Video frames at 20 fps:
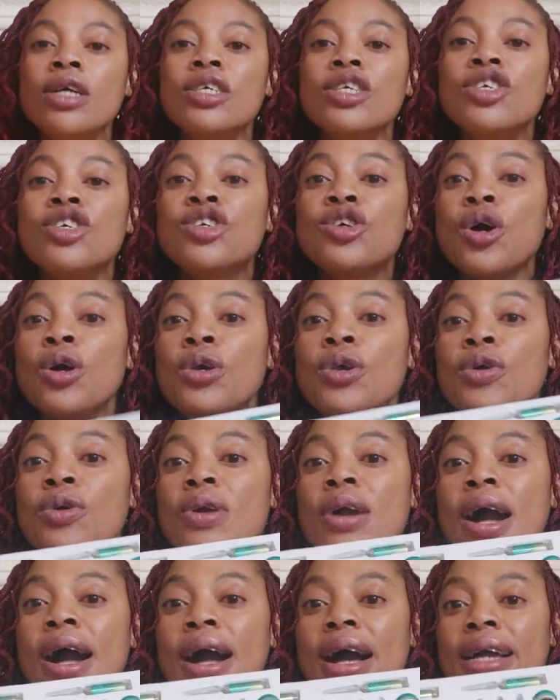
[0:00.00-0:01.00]
show you
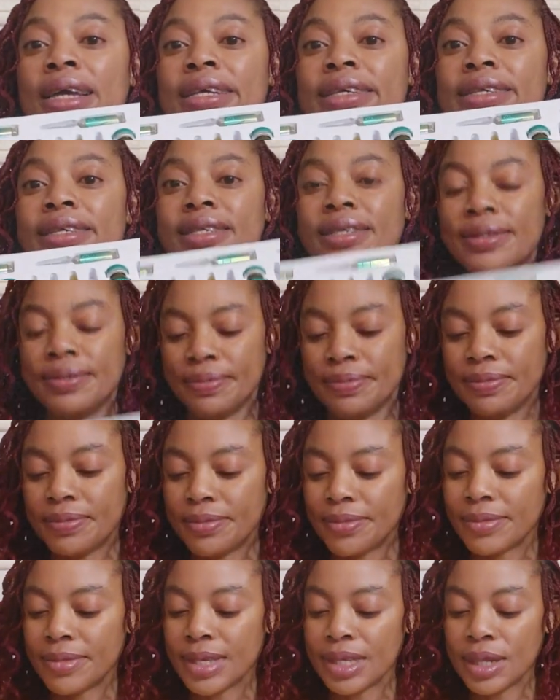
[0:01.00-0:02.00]
guys,
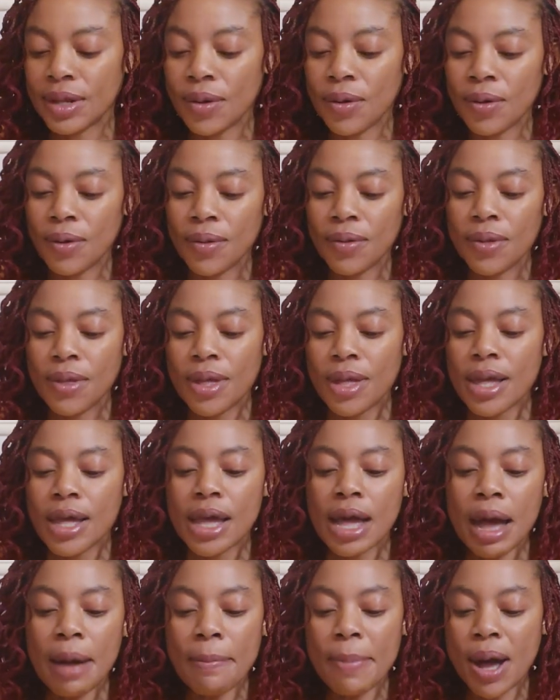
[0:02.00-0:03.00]
you know,
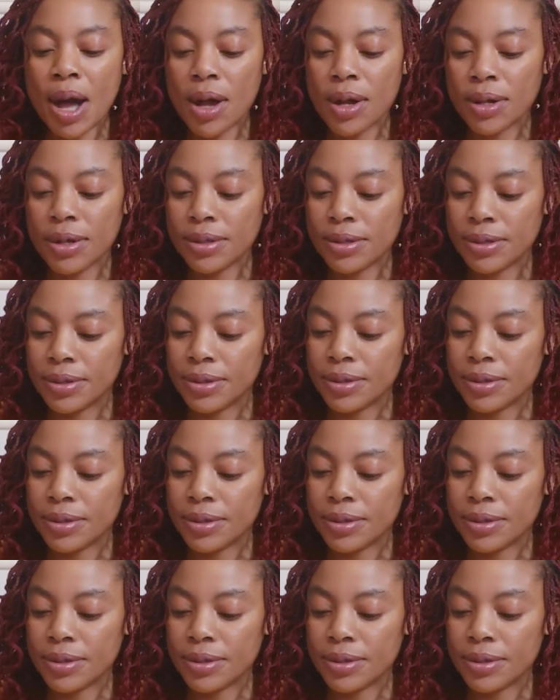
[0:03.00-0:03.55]
about,